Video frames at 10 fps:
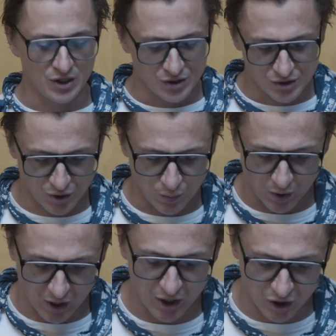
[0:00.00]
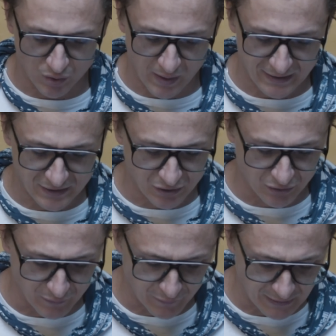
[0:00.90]
So what I always
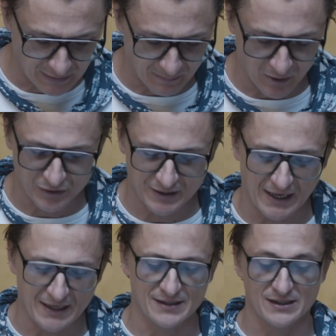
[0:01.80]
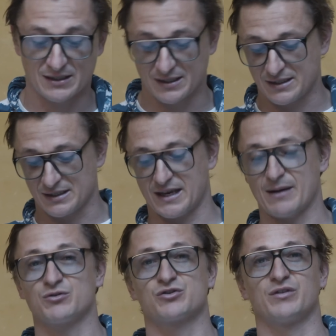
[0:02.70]
do in the most cases, because this
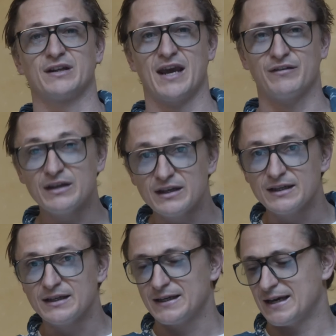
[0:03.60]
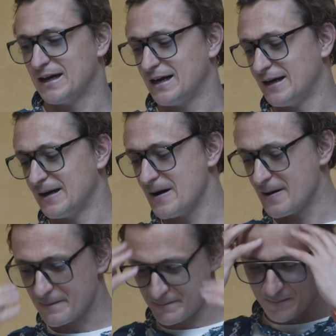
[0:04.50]
camera is really heavy,
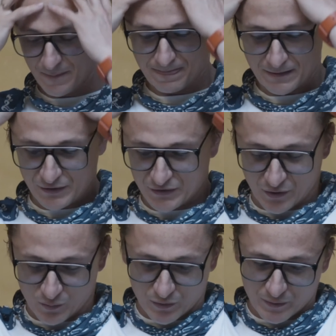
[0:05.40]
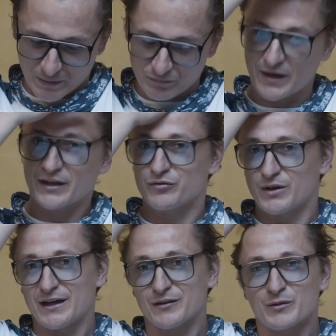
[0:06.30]
um, you don't want to be running
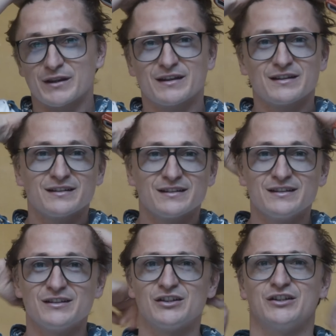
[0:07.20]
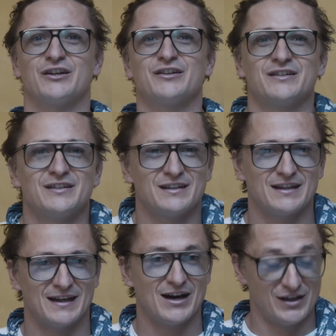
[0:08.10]
around with it, you know.
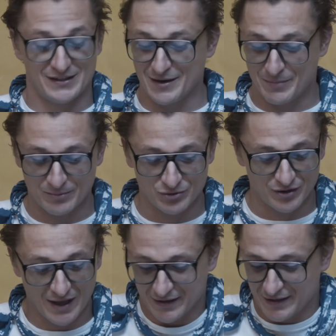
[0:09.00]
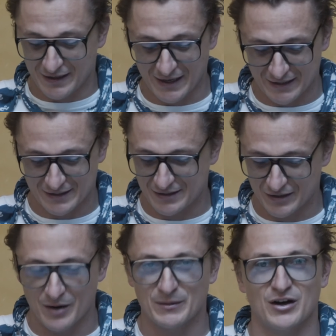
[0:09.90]
Uh, I see people do that, and that's,
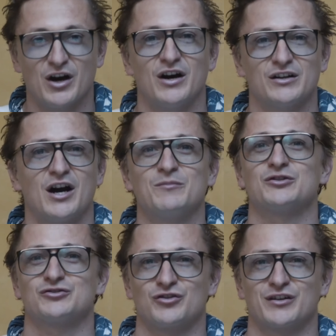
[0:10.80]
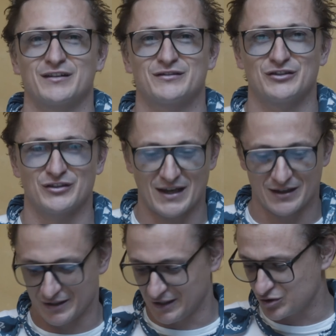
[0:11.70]
I mean, I, I'm not strong enough to do
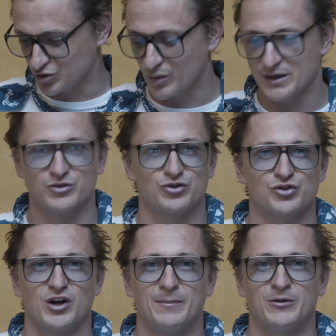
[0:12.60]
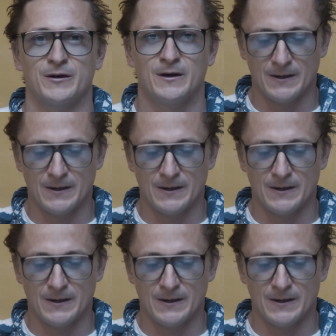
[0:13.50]
that. It's always on a tripod.